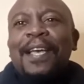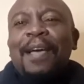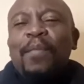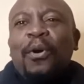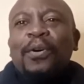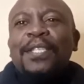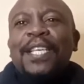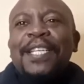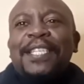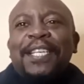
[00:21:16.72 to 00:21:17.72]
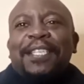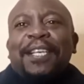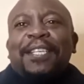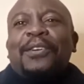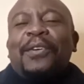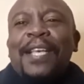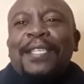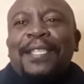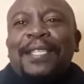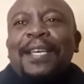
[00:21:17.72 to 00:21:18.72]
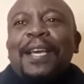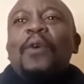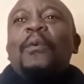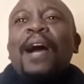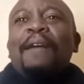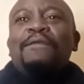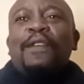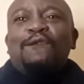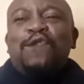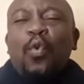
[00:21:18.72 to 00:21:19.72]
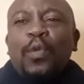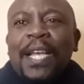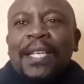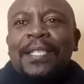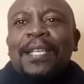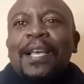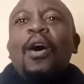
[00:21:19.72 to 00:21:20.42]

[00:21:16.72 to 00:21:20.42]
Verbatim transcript: Because in Jesus Christ, we have the fullness